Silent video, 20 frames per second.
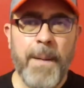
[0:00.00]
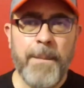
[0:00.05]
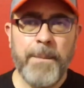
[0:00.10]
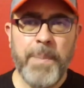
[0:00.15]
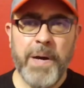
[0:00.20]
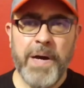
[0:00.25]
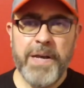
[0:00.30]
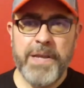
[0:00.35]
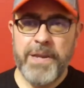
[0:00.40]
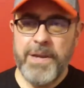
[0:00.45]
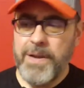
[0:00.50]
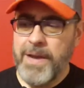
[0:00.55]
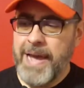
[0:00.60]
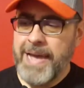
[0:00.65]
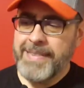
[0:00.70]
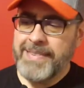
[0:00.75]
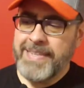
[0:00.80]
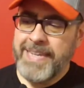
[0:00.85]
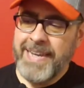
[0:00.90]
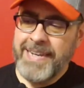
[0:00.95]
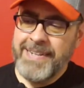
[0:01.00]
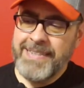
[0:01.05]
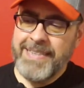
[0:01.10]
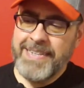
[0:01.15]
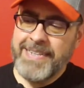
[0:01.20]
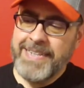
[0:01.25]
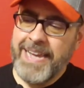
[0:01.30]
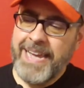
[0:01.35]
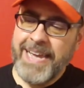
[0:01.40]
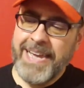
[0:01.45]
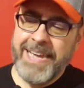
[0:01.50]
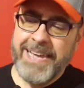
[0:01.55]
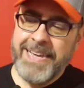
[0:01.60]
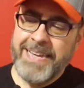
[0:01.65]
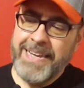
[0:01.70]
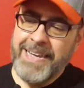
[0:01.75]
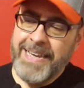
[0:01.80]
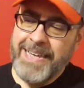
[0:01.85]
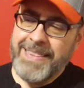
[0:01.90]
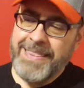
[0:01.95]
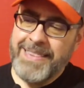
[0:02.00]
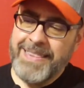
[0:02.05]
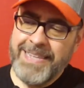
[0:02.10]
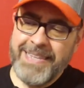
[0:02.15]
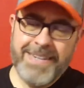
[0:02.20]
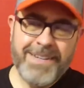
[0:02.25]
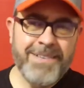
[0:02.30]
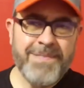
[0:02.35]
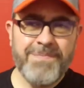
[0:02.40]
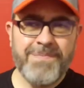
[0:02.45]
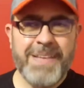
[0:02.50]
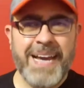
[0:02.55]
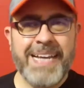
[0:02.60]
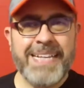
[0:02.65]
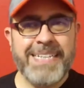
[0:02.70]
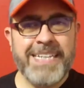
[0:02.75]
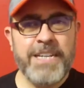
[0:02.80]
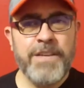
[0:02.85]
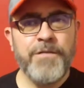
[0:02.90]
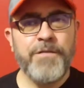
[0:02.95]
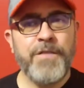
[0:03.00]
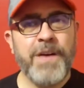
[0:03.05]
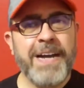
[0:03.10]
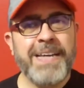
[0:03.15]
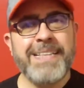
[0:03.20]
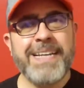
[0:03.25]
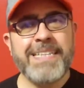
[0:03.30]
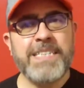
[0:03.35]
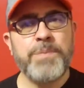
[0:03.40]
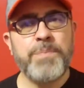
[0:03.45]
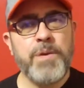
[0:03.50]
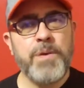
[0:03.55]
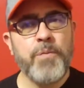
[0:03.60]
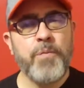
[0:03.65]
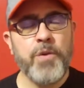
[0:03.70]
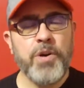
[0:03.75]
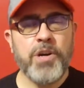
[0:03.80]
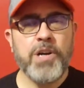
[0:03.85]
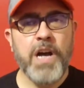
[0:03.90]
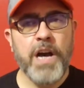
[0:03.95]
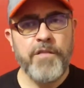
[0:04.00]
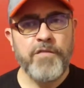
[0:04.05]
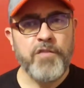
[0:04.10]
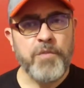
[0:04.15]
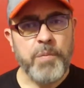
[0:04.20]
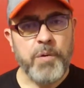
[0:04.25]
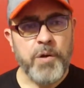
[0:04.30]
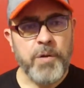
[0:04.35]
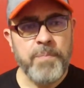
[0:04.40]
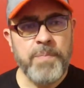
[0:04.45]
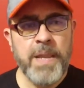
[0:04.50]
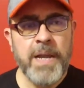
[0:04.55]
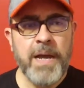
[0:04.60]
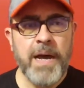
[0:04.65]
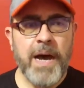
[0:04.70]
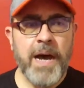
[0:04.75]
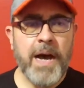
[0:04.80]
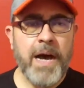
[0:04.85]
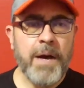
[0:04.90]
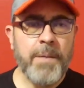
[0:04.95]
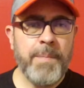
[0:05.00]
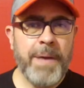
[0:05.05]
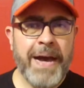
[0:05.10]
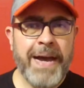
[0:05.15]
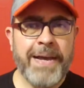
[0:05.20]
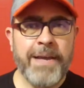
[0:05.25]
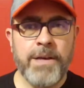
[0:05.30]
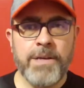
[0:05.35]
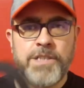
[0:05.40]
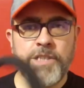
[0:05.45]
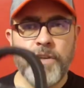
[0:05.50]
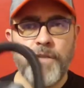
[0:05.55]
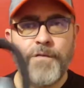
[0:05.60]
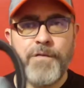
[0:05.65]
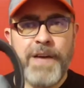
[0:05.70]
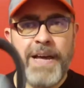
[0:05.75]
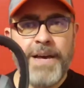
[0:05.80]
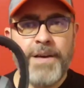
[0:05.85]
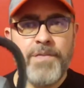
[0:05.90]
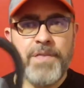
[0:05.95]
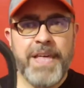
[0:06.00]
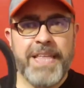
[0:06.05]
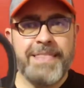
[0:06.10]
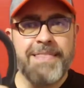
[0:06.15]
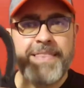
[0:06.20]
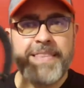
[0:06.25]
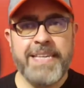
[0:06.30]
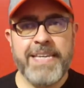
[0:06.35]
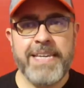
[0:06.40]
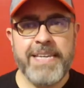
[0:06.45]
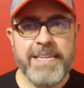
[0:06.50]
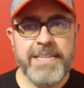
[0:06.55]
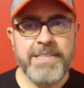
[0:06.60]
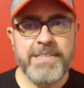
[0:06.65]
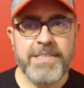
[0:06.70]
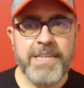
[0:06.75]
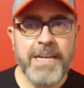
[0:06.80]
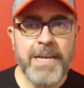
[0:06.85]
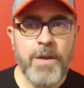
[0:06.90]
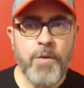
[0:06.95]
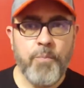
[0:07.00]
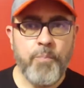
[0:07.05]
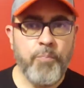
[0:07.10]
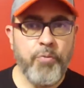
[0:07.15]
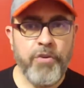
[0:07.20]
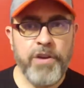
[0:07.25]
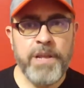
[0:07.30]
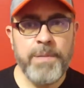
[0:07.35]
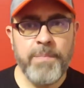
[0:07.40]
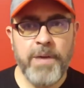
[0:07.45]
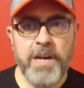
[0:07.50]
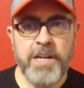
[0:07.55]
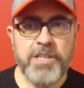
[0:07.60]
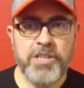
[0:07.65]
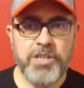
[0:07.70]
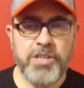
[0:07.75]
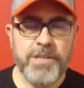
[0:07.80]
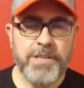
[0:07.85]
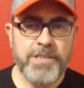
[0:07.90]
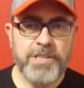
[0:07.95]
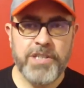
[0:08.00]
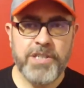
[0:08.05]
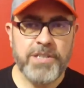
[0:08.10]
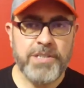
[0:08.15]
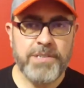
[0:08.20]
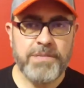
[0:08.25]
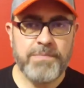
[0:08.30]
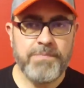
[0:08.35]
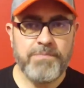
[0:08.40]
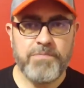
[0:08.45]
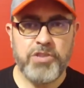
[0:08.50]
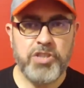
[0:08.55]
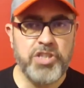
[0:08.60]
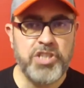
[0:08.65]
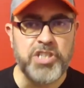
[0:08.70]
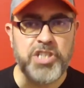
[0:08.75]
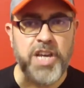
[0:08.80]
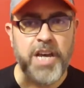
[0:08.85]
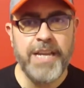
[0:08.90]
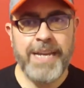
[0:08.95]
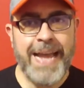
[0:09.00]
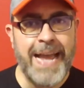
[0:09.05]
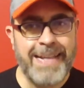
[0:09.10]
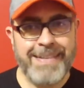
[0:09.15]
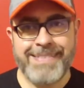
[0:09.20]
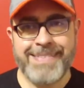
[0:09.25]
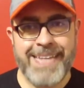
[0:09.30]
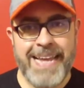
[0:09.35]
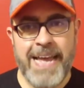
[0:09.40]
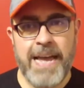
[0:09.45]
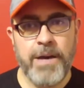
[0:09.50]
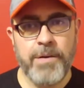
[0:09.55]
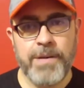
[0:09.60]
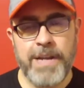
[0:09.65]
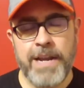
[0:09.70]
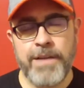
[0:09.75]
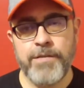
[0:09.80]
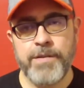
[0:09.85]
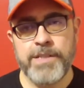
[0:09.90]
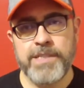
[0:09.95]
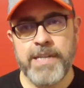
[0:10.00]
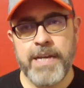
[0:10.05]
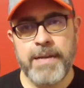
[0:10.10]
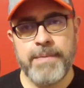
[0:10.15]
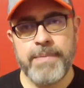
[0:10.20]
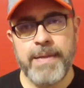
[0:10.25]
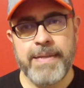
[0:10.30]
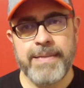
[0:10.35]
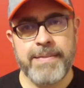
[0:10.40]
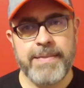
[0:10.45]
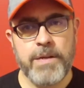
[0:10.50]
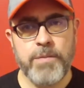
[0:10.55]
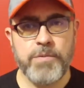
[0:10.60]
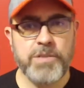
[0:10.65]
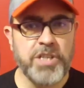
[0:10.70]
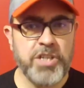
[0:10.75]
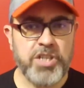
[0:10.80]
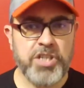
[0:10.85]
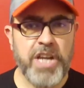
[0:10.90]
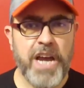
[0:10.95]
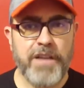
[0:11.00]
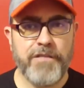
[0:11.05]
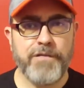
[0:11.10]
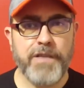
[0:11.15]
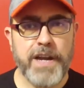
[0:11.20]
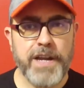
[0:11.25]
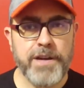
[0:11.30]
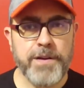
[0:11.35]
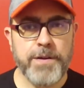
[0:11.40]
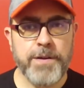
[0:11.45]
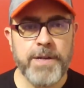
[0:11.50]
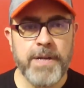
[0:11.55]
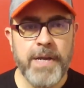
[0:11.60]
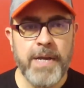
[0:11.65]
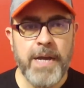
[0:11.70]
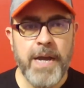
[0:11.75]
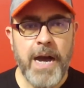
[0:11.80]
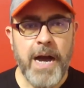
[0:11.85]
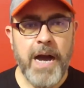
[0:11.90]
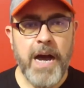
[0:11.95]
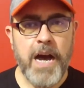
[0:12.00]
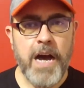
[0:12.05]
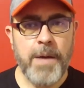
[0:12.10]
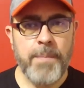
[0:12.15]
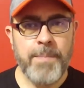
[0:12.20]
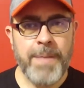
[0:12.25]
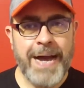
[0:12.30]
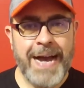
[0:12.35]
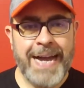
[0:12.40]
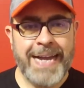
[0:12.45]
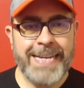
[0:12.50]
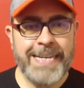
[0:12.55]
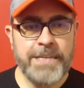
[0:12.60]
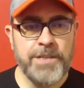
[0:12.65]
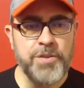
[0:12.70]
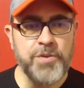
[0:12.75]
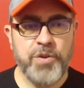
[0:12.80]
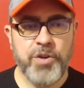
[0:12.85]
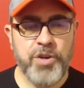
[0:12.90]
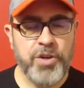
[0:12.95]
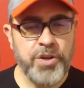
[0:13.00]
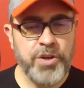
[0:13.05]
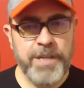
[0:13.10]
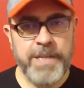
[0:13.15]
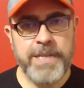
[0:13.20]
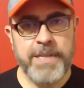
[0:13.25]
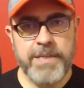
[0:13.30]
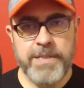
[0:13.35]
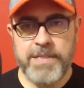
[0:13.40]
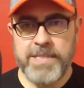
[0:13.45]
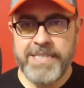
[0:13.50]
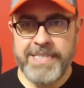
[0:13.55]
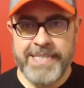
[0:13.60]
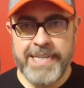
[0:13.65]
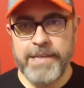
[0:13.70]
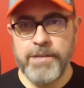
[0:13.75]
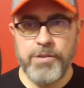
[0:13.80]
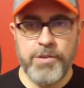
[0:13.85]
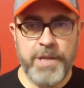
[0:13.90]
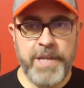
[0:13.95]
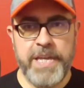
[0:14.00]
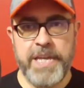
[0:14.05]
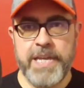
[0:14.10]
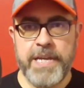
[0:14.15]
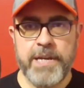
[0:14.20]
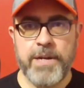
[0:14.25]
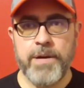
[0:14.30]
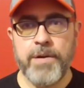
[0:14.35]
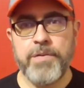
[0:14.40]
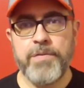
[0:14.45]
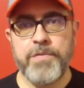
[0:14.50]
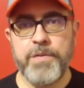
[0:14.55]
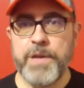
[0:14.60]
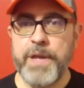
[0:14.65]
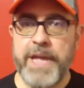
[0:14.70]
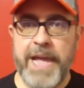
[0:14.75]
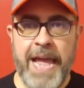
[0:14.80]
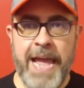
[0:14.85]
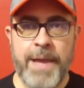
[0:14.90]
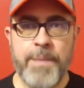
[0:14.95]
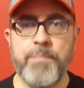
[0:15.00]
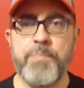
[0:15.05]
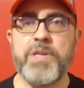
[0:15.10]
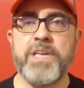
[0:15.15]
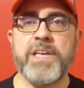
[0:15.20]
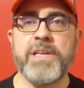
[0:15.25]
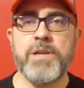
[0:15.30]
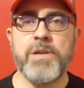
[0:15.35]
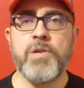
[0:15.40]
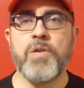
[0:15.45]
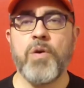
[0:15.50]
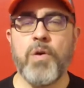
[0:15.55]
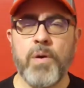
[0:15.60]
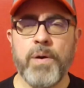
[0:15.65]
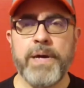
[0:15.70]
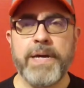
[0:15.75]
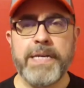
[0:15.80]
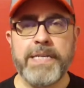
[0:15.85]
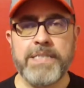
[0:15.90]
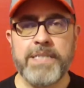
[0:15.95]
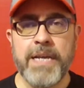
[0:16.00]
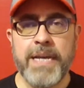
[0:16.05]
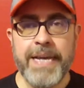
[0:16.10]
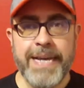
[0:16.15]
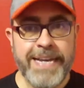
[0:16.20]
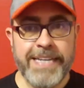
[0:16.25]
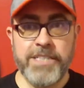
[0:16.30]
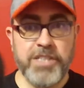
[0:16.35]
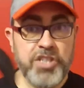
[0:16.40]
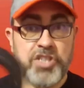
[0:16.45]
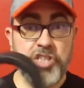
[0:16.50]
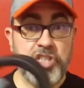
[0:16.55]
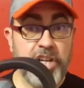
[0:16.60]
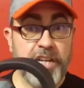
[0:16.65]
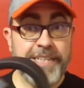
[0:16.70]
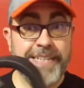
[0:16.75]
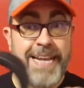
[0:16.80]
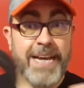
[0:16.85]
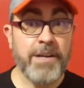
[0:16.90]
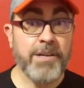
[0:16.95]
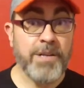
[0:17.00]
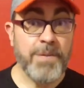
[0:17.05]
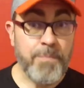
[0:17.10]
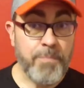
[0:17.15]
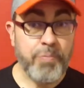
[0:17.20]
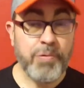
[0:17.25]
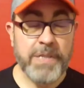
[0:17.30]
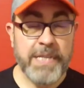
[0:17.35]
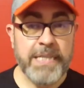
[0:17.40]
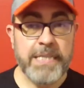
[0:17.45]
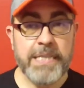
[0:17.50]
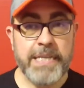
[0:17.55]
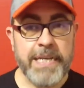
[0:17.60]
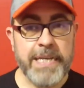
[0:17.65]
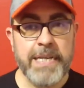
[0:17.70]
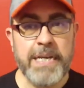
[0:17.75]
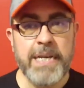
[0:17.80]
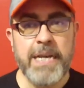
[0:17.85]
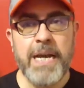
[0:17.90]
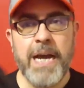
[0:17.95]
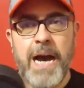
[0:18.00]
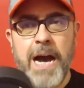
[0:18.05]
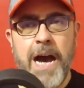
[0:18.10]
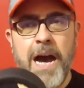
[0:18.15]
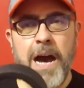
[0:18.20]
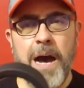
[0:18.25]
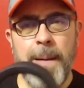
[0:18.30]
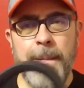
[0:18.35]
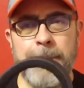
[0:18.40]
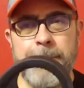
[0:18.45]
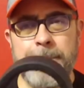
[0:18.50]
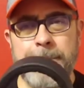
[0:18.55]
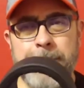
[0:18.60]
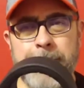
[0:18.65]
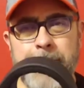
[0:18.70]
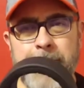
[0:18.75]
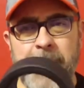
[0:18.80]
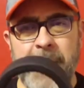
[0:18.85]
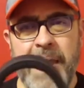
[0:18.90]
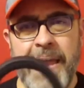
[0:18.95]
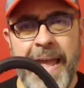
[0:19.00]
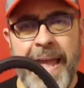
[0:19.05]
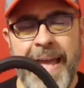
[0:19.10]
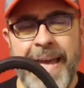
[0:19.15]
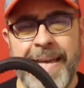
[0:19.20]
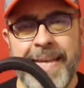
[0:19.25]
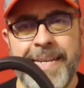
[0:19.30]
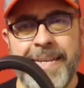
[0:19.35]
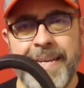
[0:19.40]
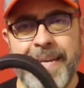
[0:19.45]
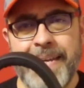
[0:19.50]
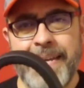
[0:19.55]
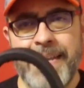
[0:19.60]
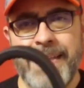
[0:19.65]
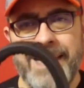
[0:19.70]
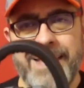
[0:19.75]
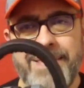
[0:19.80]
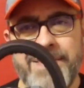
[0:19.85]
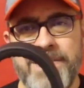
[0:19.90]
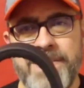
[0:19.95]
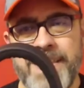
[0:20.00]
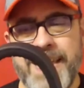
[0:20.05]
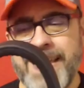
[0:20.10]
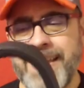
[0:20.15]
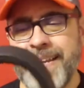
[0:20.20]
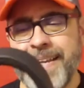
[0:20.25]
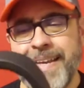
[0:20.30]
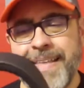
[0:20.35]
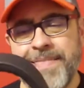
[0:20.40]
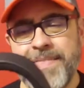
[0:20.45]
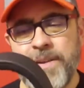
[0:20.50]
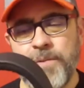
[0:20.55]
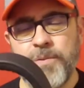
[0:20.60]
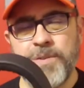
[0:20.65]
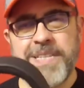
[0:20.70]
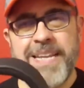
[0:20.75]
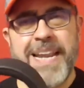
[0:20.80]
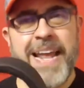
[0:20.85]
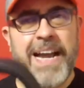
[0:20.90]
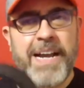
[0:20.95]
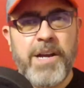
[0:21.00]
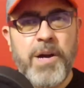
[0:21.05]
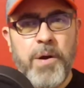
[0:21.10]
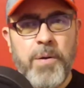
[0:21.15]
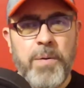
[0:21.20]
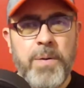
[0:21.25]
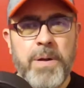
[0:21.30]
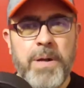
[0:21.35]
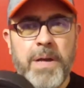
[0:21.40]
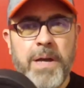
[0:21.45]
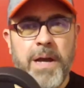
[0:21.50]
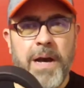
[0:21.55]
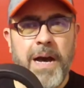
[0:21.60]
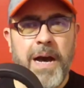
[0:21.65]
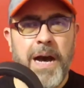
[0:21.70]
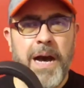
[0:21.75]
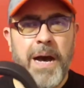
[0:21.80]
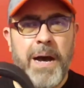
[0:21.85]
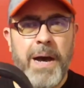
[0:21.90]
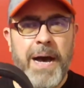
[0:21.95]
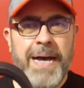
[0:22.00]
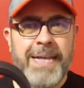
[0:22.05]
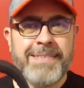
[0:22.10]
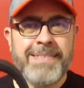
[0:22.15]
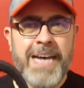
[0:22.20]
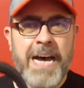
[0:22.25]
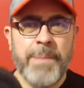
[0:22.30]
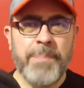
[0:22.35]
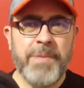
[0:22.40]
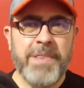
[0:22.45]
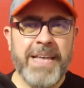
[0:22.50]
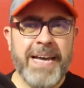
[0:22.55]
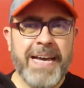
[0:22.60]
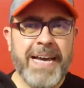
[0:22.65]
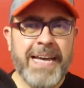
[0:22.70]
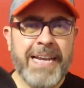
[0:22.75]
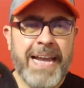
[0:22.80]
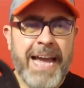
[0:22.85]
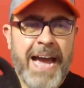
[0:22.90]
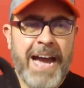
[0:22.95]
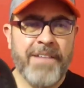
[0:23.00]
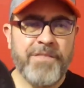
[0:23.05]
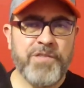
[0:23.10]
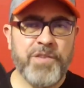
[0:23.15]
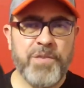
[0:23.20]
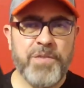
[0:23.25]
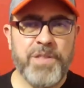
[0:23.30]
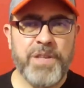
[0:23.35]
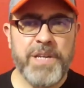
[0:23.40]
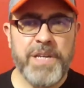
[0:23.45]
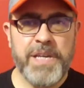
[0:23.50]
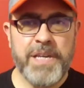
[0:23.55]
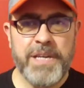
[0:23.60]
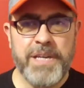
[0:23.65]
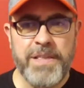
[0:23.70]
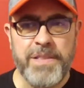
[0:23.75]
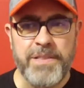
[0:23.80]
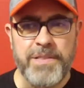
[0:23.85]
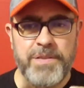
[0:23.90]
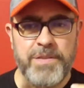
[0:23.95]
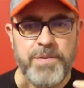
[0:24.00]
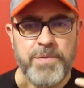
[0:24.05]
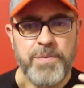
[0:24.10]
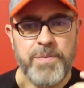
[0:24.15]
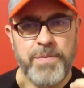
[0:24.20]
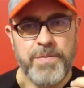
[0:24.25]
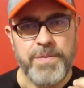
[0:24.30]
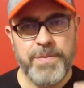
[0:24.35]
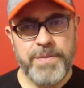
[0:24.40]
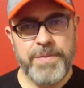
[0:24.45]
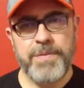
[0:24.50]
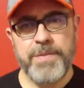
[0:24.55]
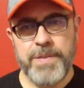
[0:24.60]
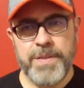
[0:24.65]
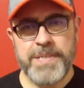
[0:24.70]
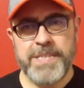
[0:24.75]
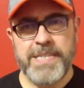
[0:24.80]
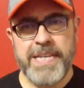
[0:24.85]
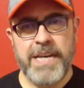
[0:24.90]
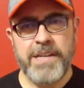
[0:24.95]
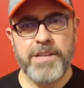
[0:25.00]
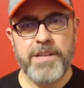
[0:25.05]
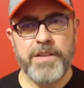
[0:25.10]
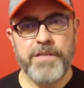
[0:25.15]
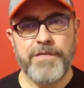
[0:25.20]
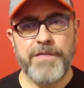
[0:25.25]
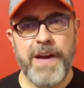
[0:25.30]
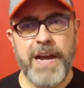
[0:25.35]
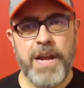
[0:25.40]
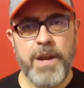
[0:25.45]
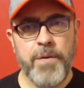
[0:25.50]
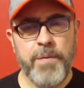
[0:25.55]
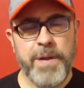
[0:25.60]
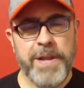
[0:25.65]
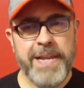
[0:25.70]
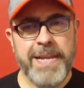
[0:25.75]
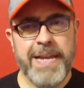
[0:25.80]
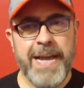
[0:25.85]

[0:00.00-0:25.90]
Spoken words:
But at the end of the day, I didn't find that to be real comfortable. I also found that these pretty much just shut down every time that there was a shot fired. You couldn't still hear the ambient noise. It just shut down completely. And then there was an echo. On top of that, after the sound of the firing